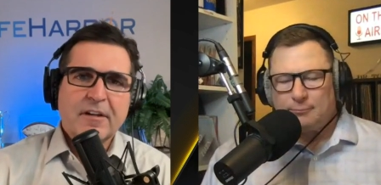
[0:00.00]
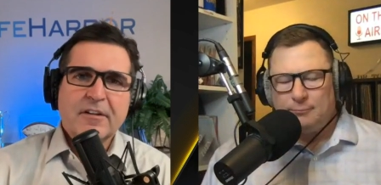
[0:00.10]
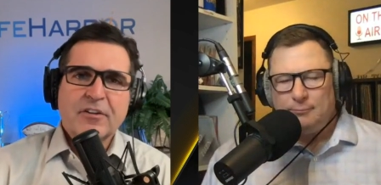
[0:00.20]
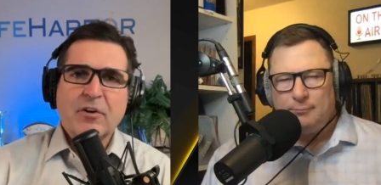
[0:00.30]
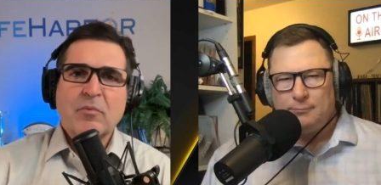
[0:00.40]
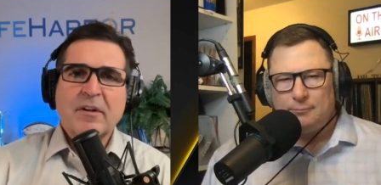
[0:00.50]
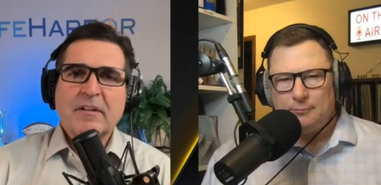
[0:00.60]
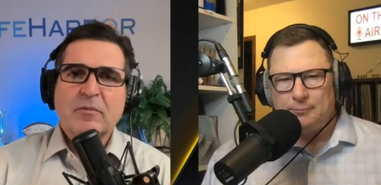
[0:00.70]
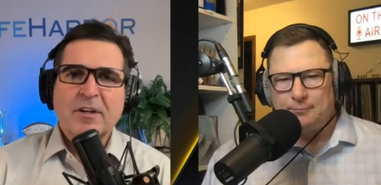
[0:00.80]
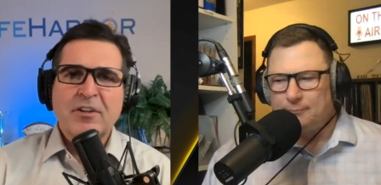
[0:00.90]
Speaker 1: you know,
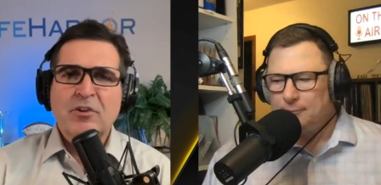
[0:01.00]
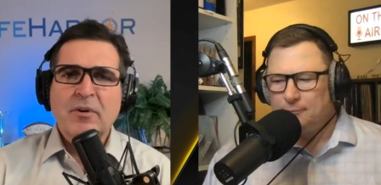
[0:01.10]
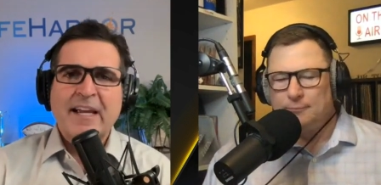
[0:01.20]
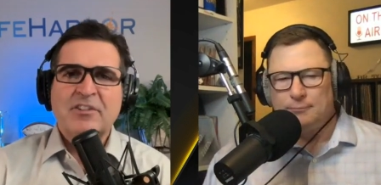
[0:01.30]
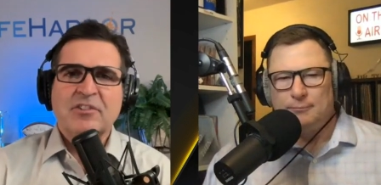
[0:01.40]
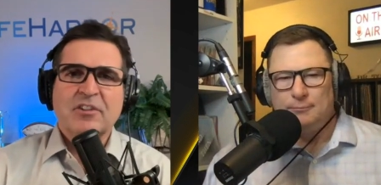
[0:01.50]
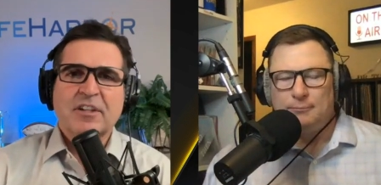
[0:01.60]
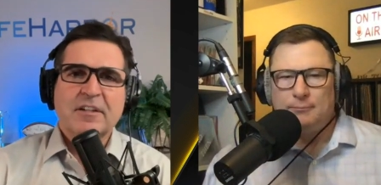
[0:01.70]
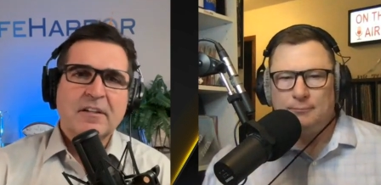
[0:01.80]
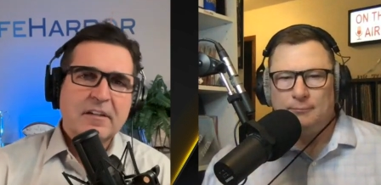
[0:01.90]
what, what do you
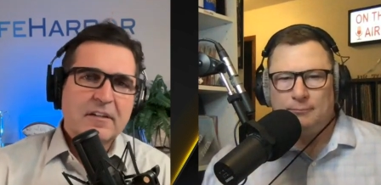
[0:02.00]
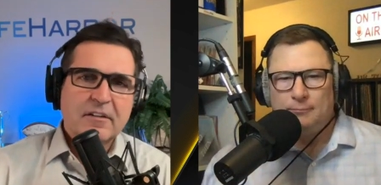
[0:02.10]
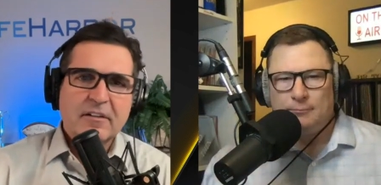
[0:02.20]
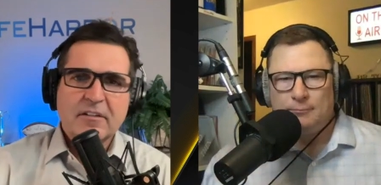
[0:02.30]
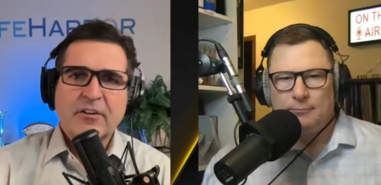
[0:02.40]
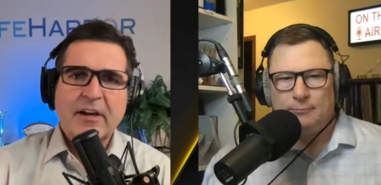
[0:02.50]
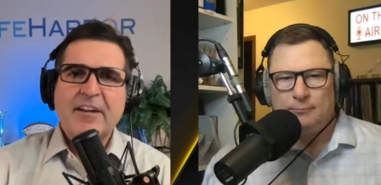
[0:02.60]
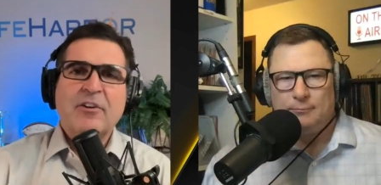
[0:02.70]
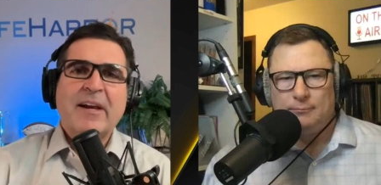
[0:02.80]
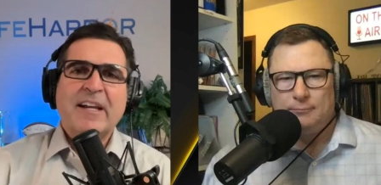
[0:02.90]
actually, you know, how
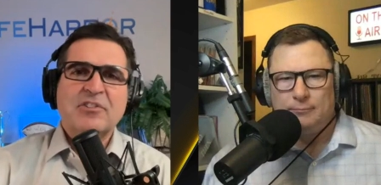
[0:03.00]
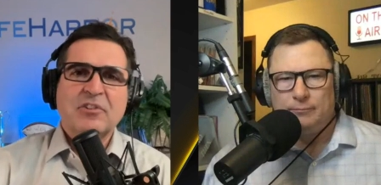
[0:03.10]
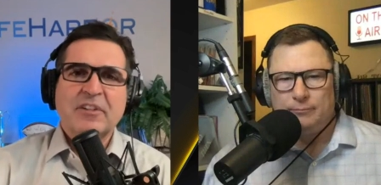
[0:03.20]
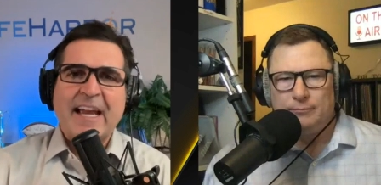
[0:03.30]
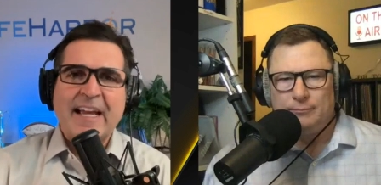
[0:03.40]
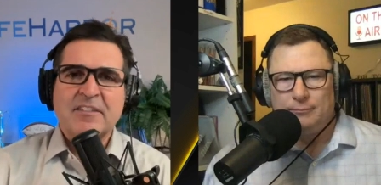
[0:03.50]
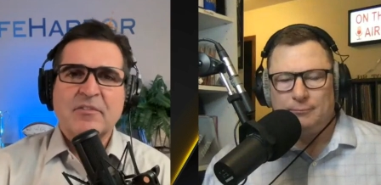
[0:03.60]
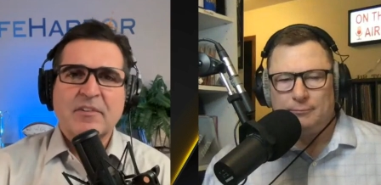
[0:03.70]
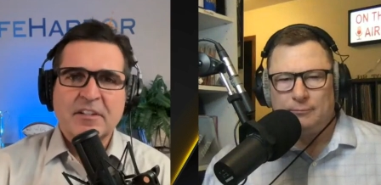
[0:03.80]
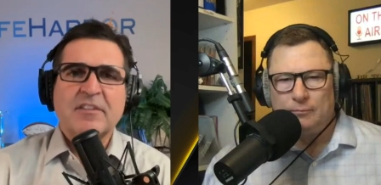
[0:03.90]
do you actually ask
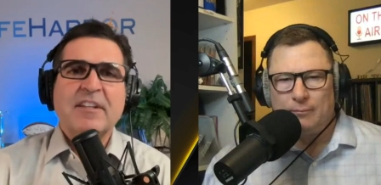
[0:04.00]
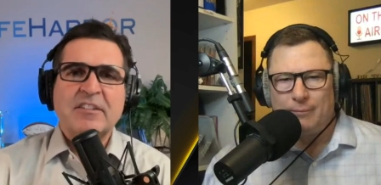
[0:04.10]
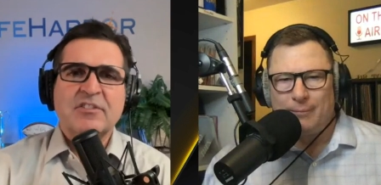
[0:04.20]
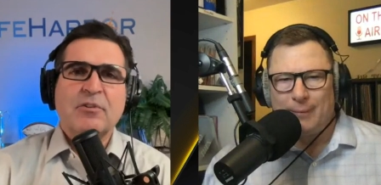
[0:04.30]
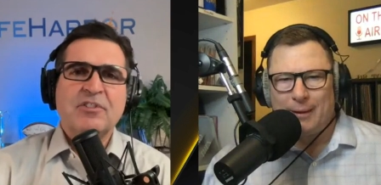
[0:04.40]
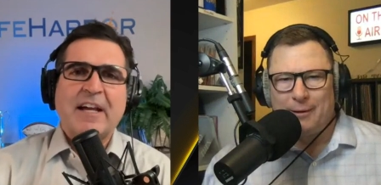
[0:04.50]
that search